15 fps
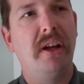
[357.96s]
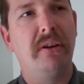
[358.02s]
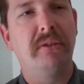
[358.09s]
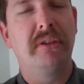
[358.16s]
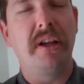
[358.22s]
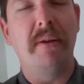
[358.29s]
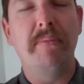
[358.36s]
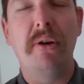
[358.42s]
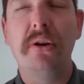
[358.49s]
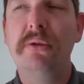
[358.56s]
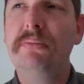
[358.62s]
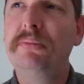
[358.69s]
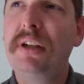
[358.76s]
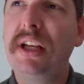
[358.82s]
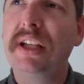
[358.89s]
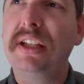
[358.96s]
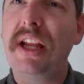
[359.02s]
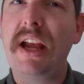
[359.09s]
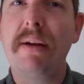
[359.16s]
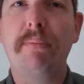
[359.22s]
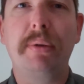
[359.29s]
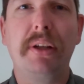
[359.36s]
I'll come home, take a
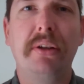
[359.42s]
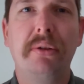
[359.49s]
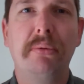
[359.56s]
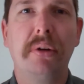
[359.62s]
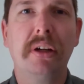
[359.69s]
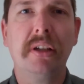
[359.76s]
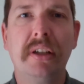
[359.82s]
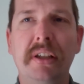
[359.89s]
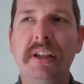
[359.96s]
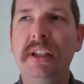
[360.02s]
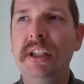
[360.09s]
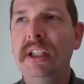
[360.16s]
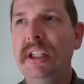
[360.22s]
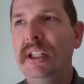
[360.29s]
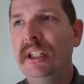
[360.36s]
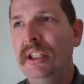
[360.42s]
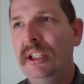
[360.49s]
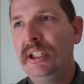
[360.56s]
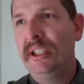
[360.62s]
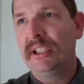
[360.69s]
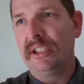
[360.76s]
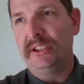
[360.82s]
nap, and go to work,
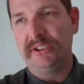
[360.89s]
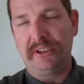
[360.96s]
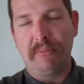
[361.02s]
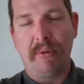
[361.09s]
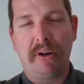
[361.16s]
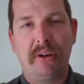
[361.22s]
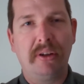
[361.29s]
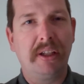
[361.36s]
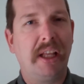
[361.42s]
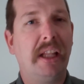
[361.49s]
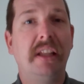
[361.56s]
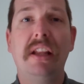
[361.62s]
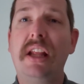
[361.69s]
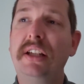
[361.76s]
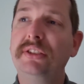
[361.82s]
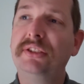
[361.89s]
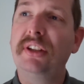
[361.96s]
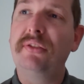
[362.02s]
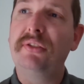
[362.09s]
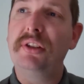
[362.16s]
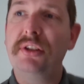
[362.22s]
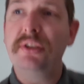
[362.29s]
because tomorrow I got a lot of
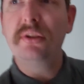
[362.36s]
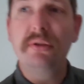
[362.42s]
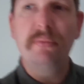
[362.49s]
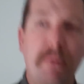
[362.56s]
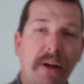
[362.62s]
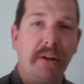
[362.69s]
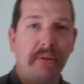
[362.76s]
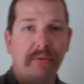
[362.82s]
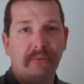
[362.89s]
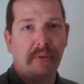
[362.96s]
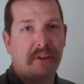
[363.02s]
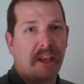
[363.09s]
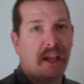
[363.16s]
stuff to do about with the